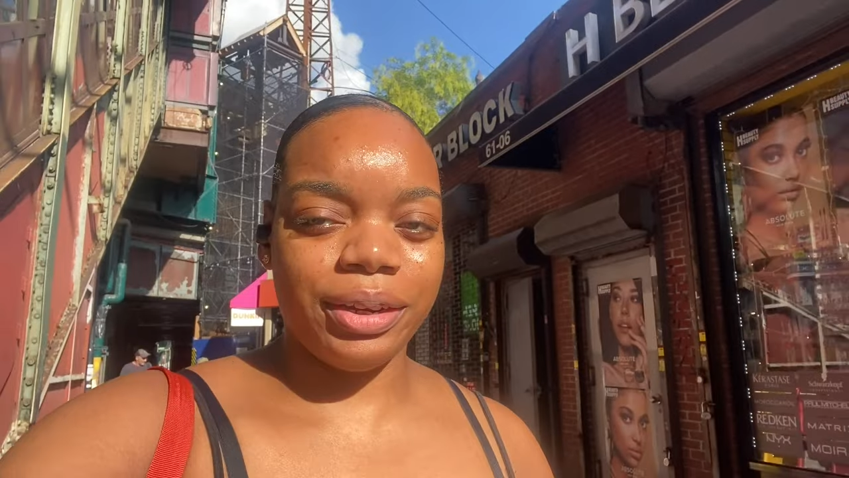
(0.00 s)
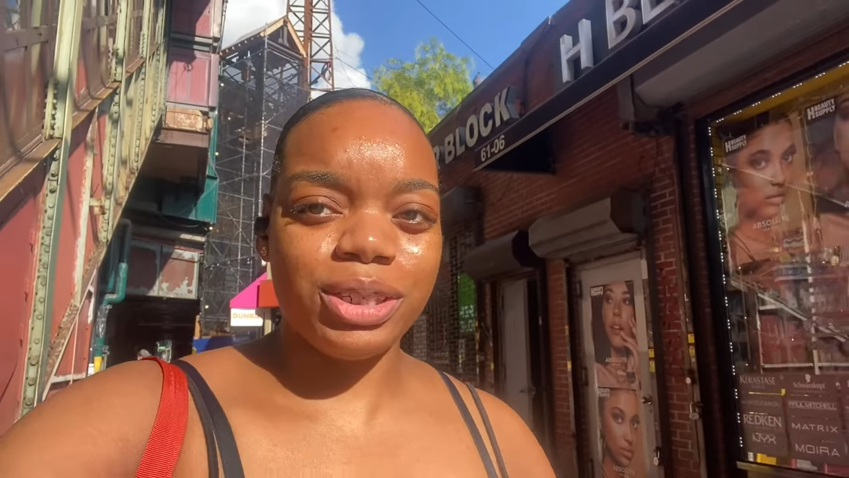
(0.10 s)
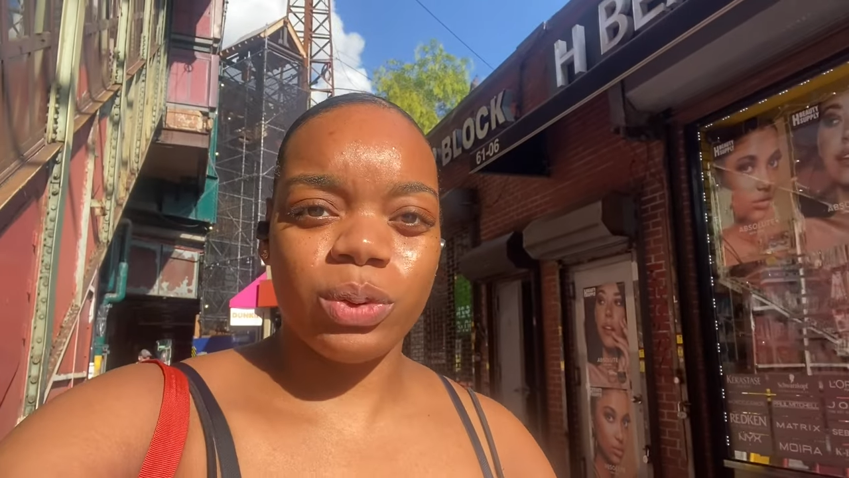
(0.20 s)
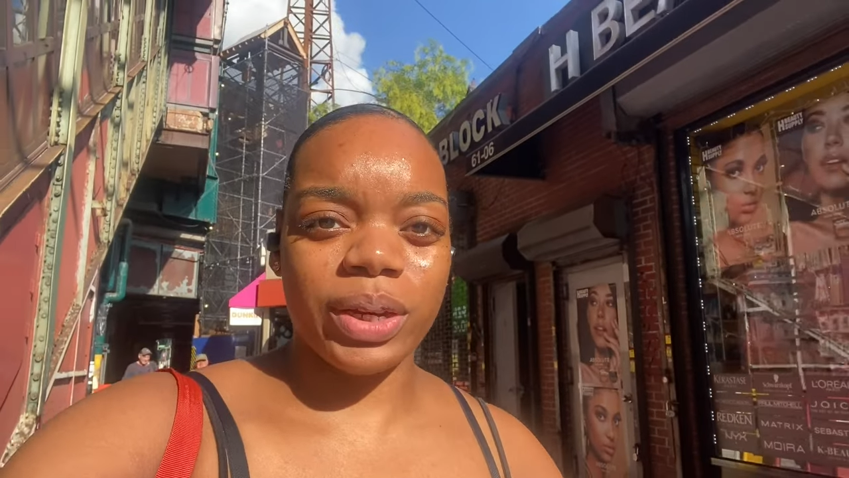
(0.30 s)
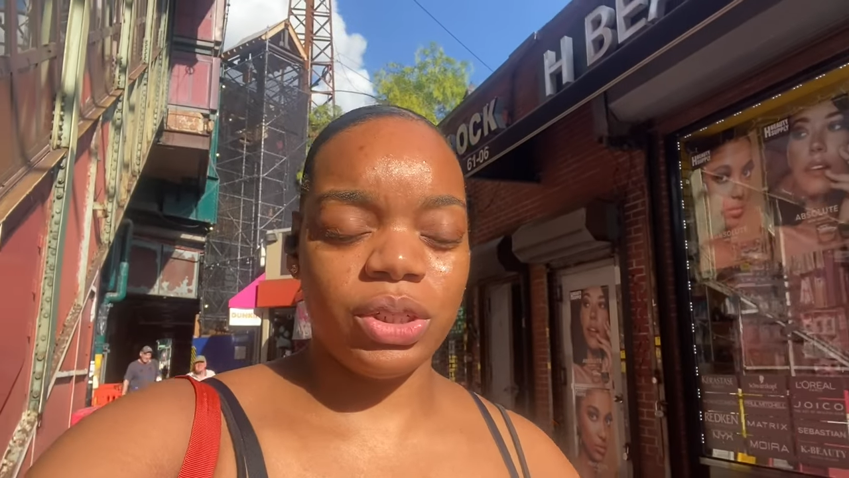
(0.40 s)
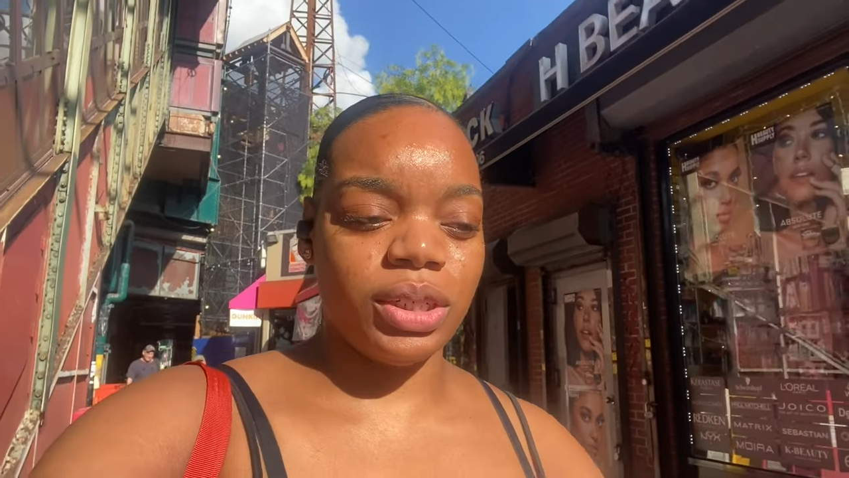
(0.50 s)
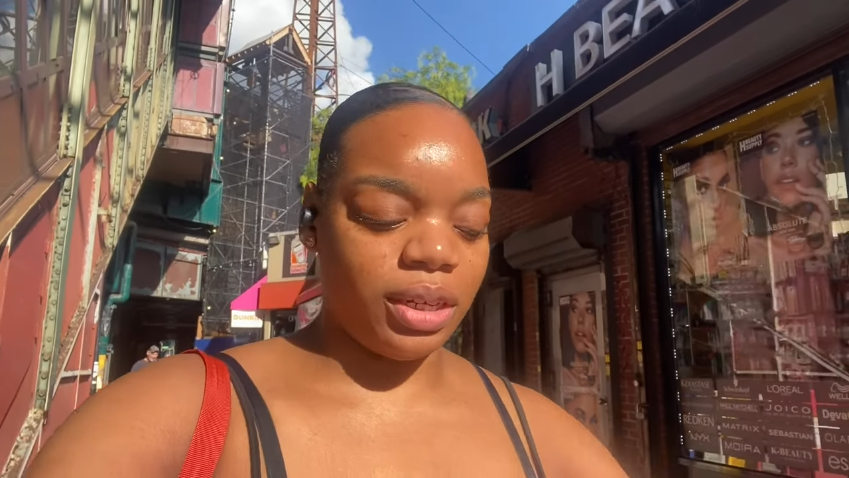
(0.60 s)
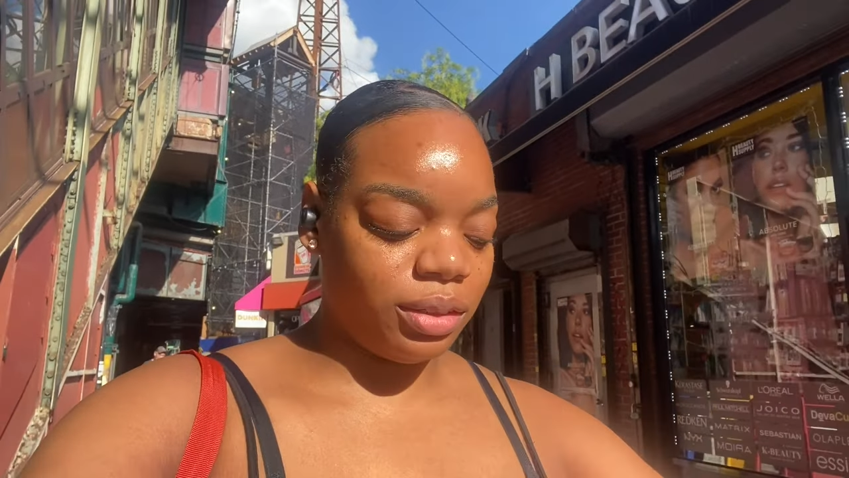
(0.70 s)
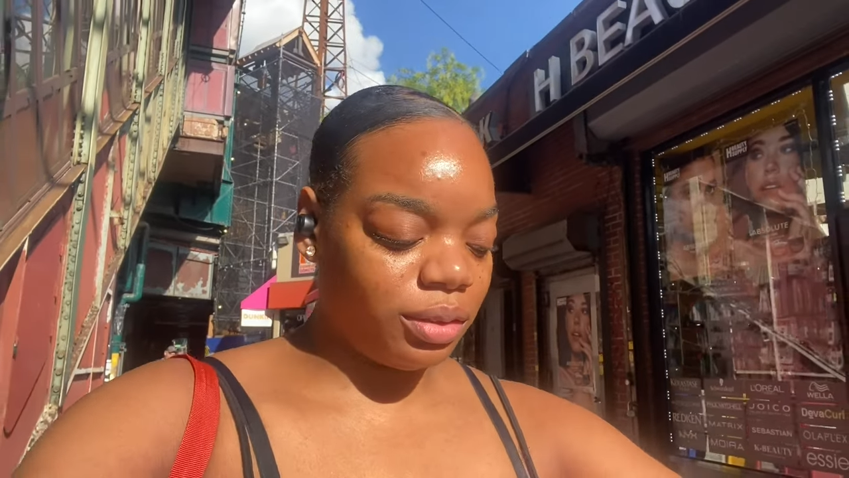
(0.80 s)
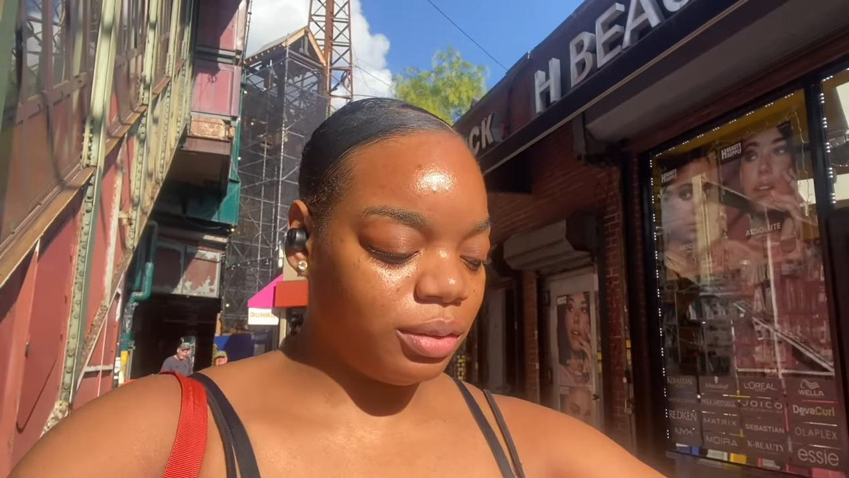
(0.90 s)
Question.
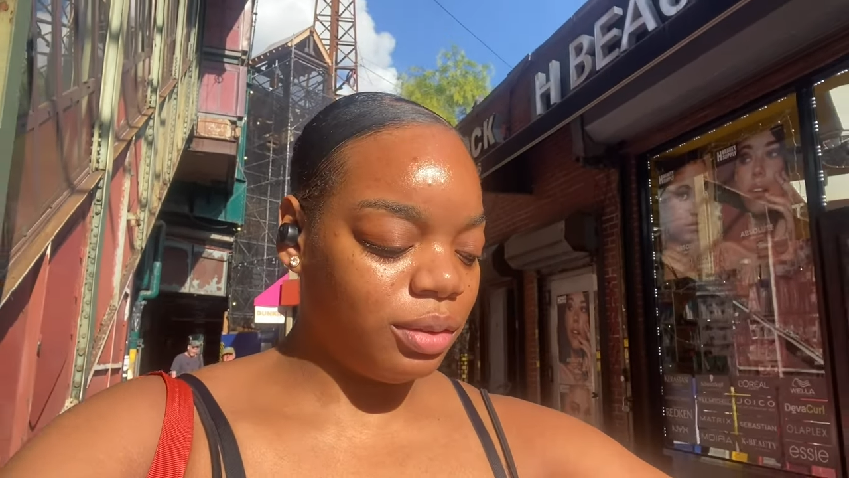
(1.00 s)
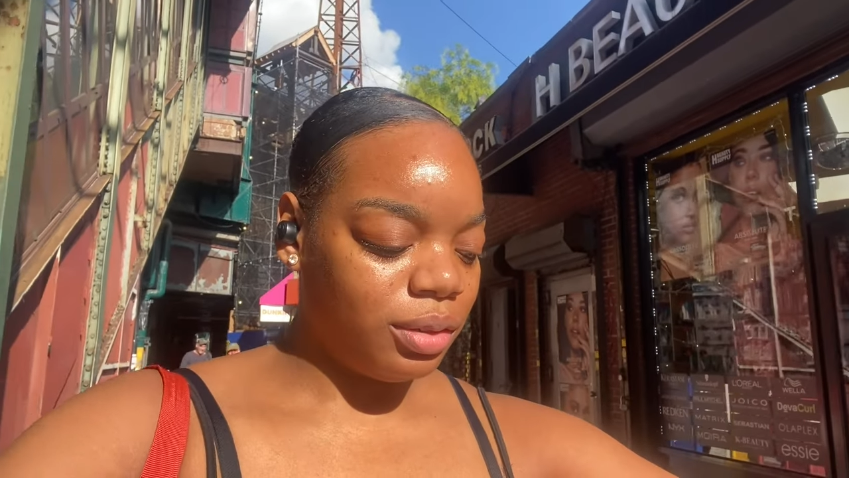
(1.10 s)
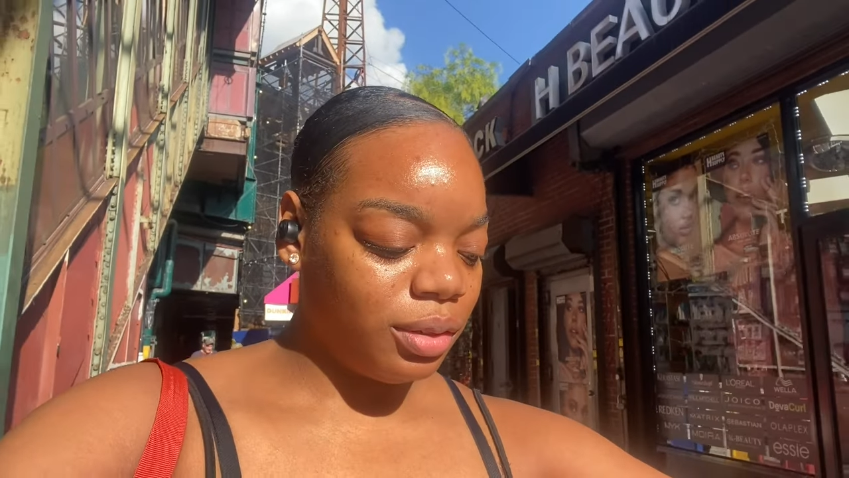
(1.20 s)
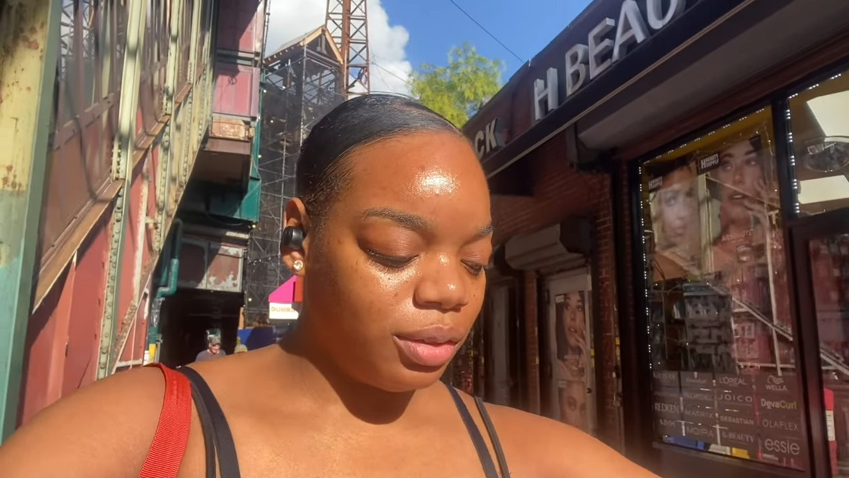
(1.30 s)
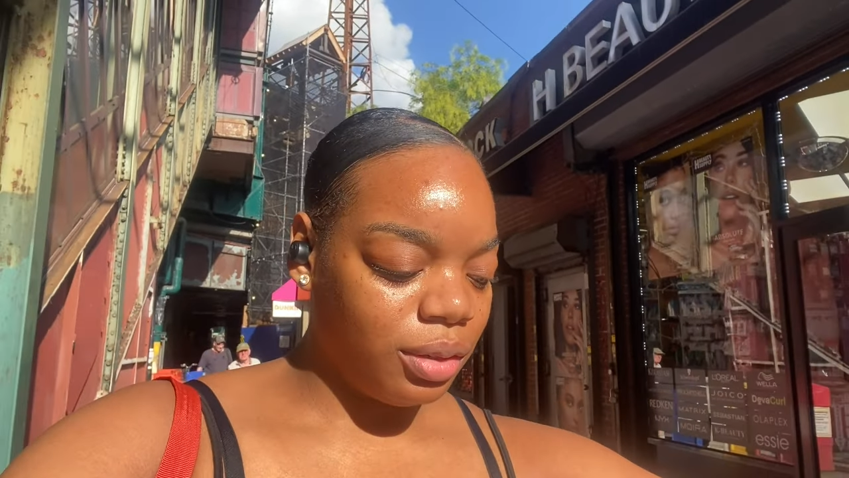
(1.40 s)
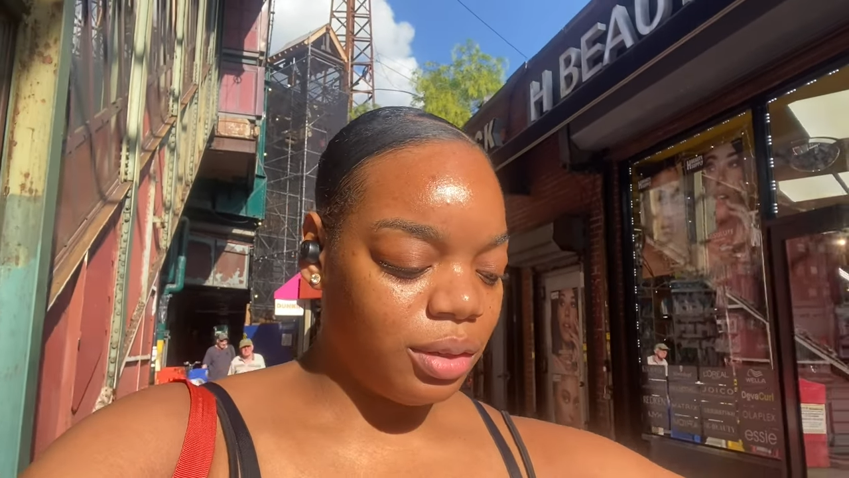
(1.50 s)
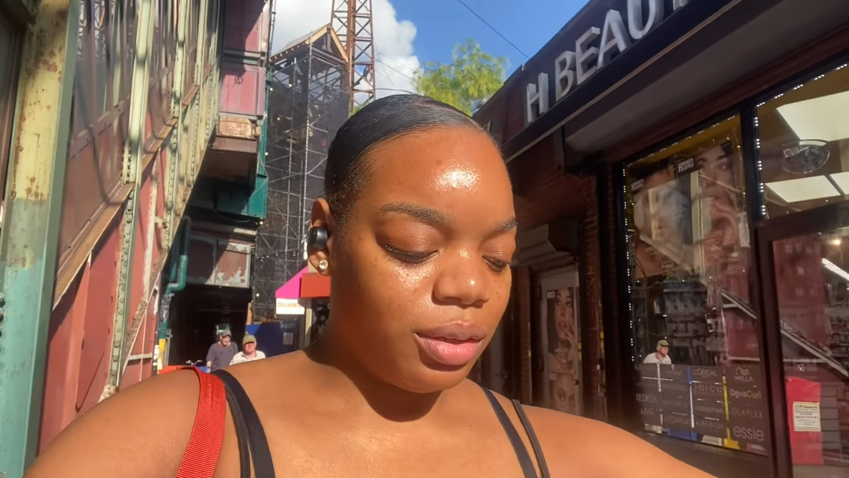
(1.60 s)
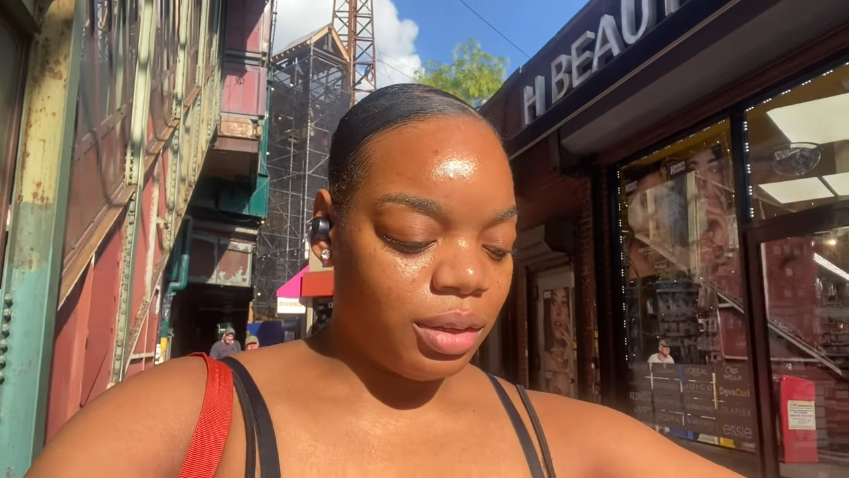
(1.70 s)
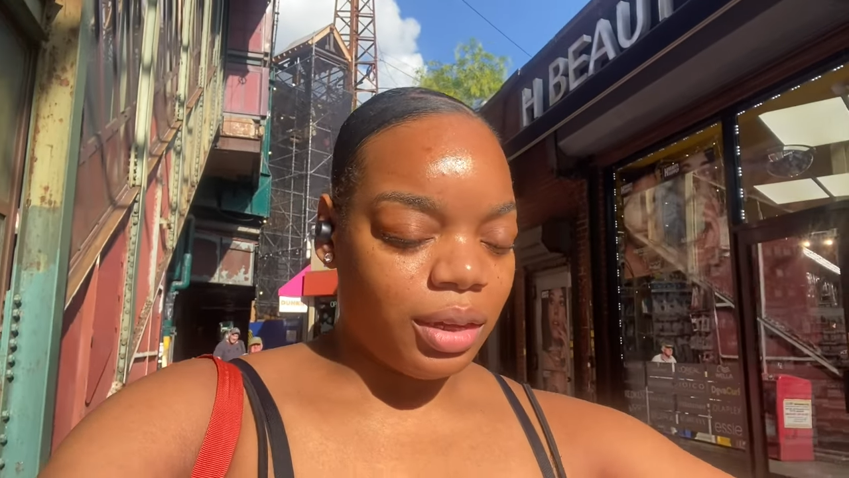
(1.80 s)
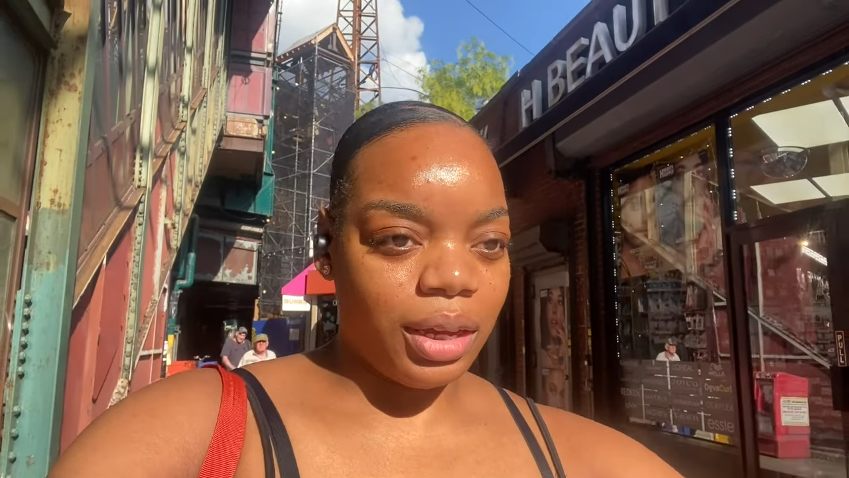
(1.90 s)

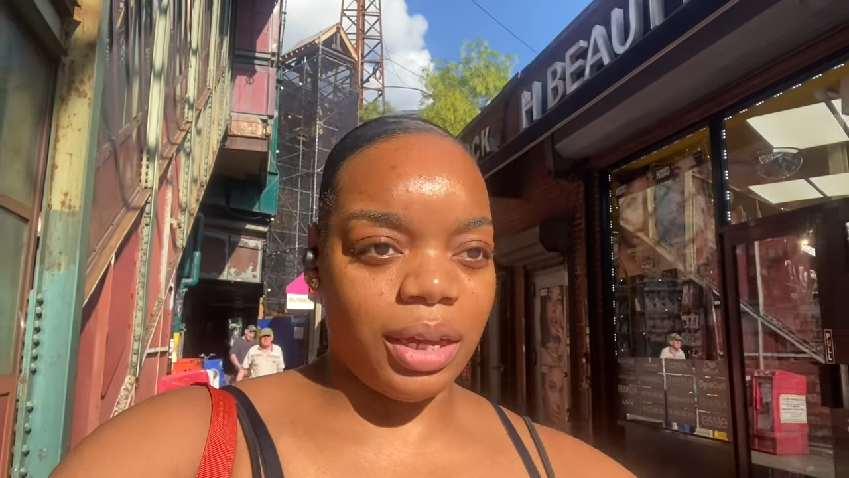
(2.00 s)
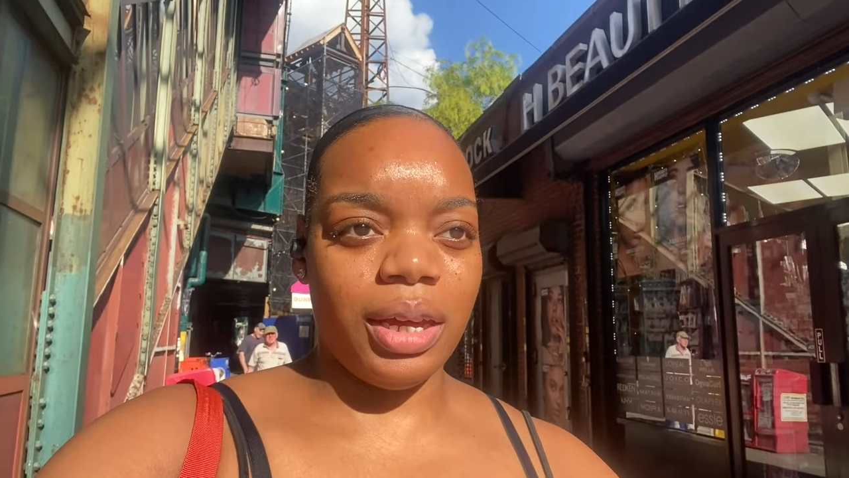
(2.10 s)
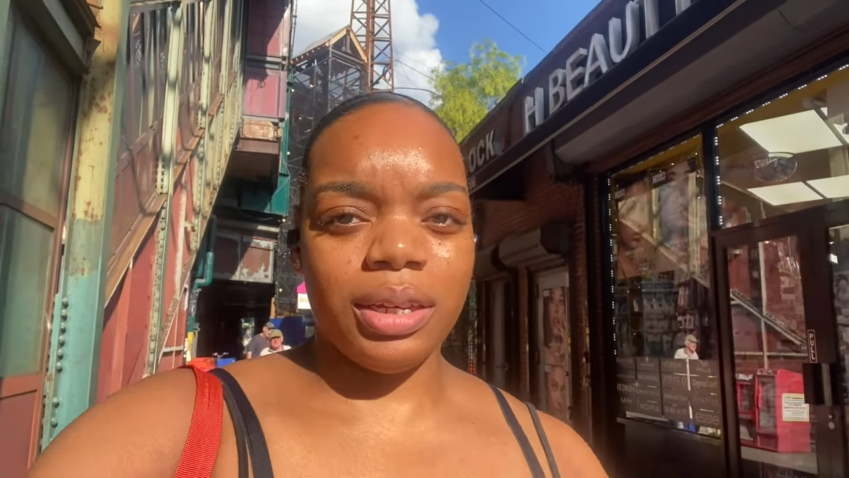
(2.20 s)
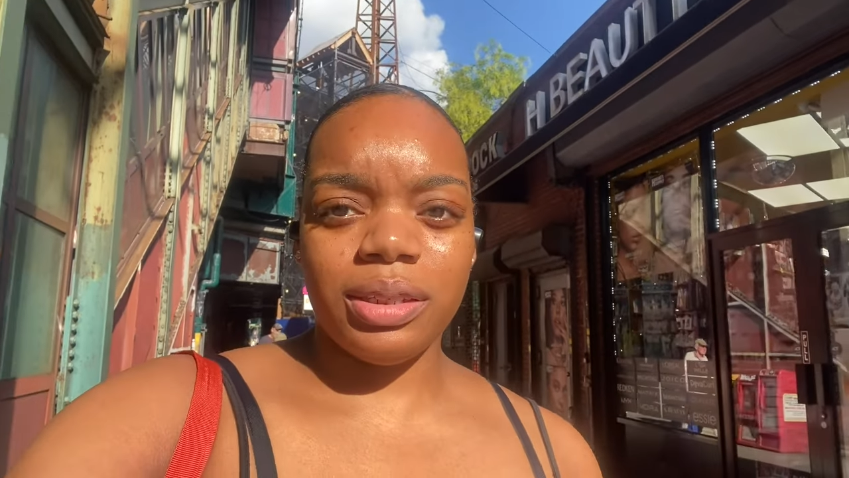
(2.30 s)
It's